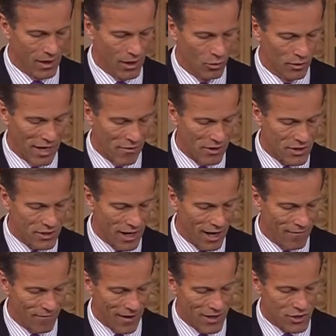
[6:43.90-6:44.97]
With every
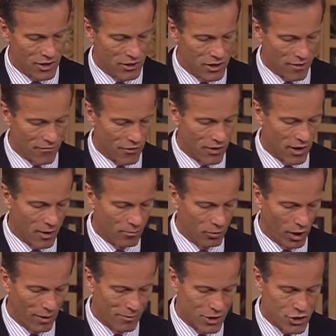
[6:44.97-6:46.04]
state facing different
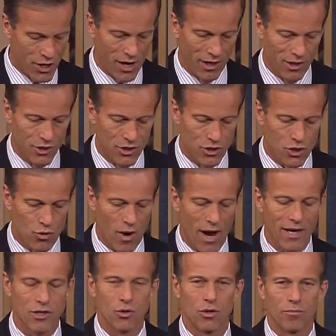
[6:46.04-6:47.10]
unemployment challenges,
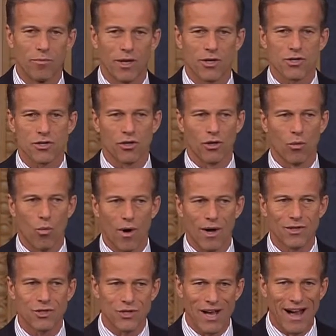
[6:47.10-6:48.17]
trying to administer a
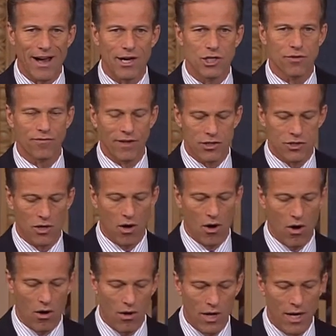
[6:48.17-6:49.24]

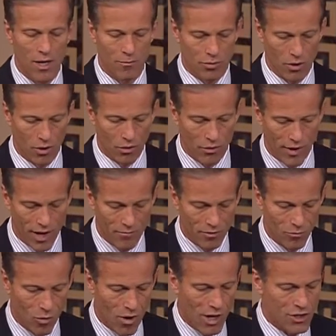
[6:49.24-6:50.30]
one-size-fits-all program from
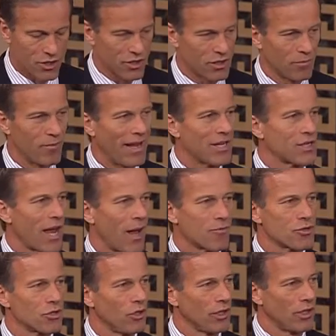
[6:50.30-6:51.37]
Washington makes
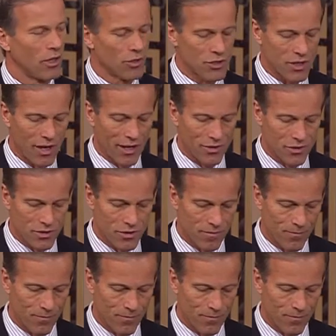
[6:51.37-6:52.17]
absolutely no sense.